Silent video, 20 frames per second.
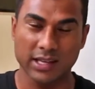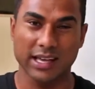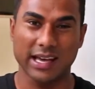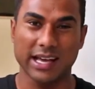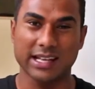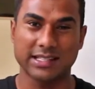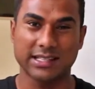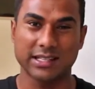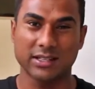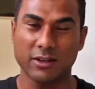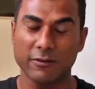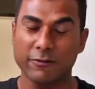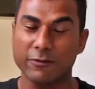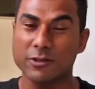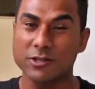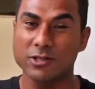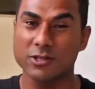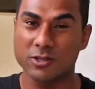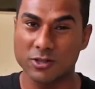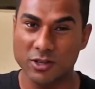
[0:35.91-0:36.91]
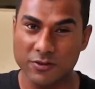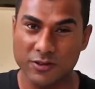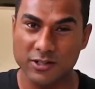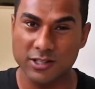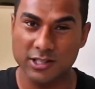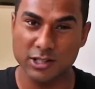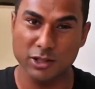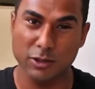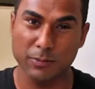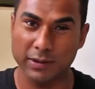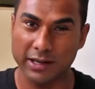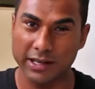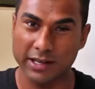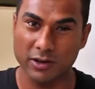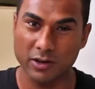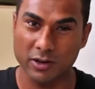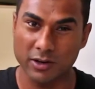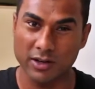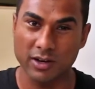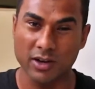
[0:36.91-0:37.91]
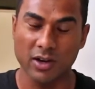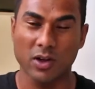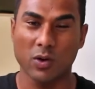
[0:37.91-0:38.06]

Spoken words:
It's the different surfaces you play on